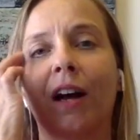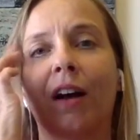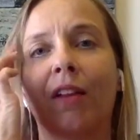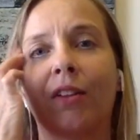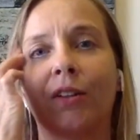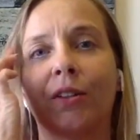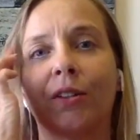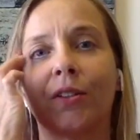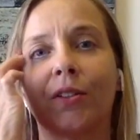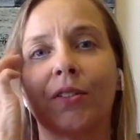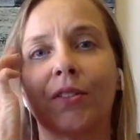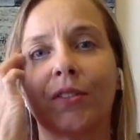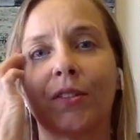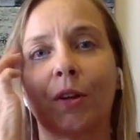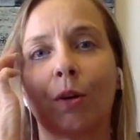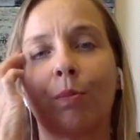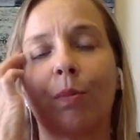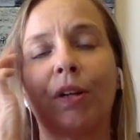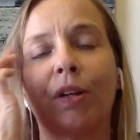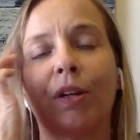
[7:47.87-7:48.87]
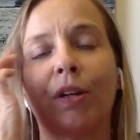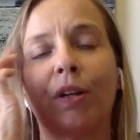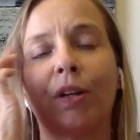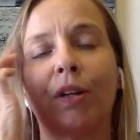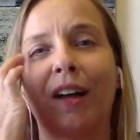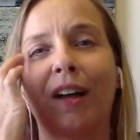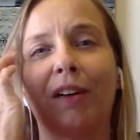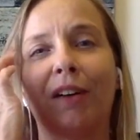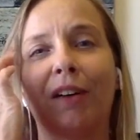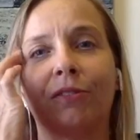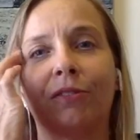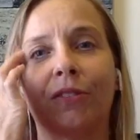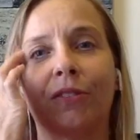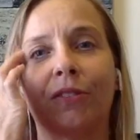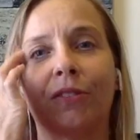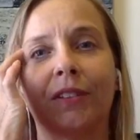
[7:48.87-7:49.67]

others so much love